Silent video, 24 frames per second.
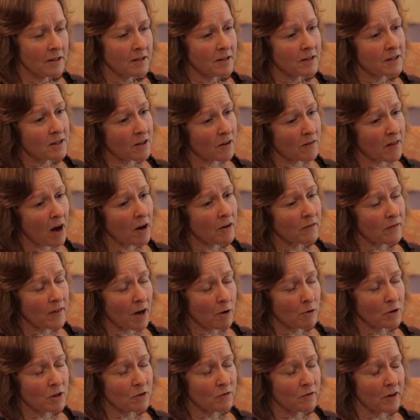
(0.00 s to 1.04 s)
So
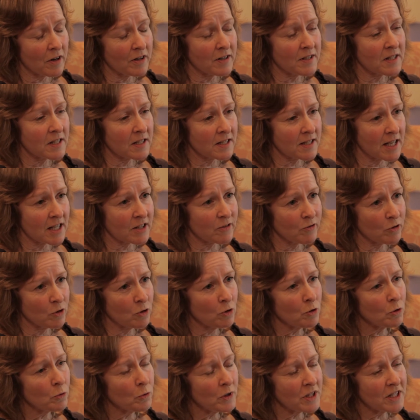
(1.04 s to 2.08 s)
that was very
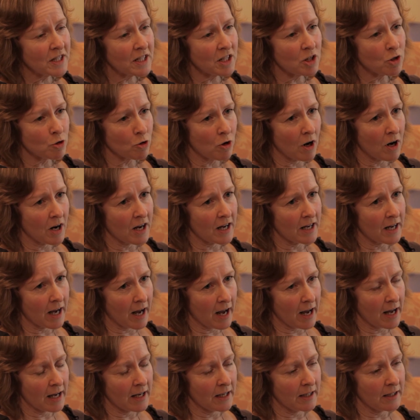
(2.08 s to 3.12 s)
successful. We did try
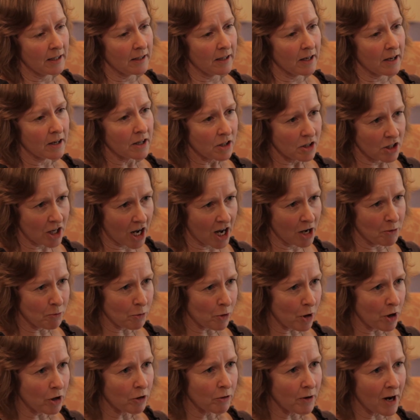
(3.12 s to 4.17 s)
a day
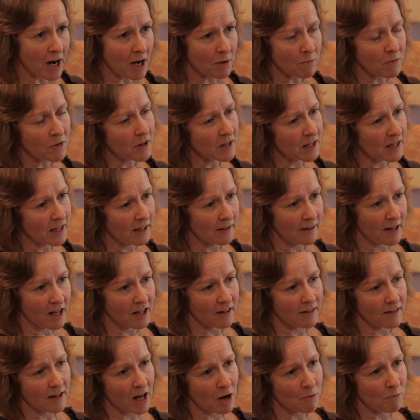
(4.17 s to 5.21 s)
program, thinking
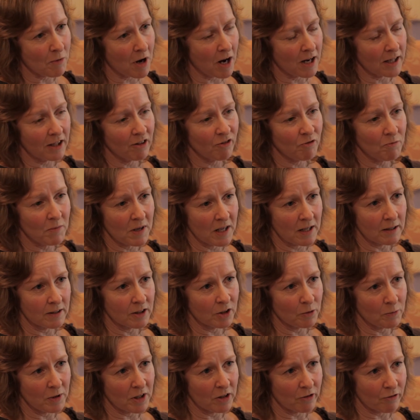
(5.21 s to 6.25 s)
that that might give me a
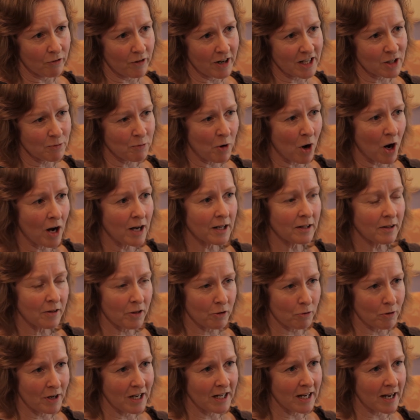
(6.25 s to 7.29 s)
little bit of respite,
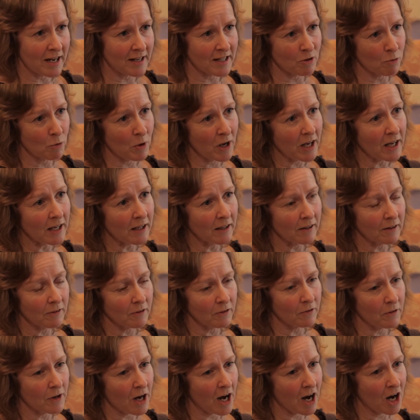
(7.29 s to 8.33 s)
3 days a week,
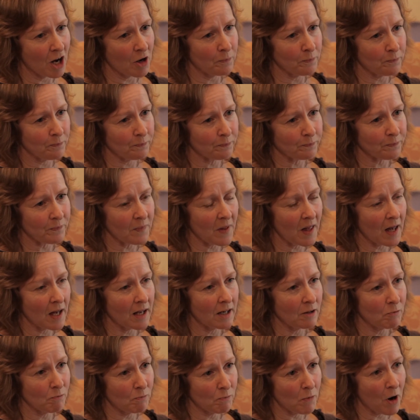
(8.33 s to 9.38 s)

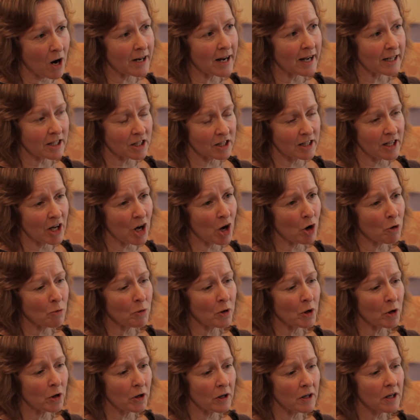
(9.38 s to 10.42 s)
and might actually help
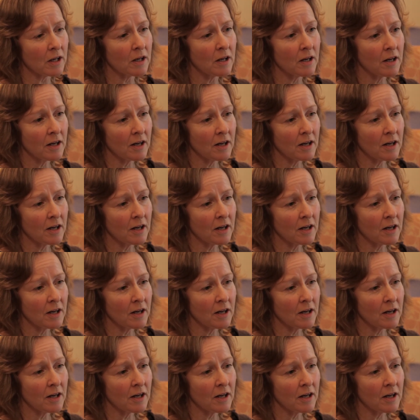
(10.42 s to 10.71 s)
her.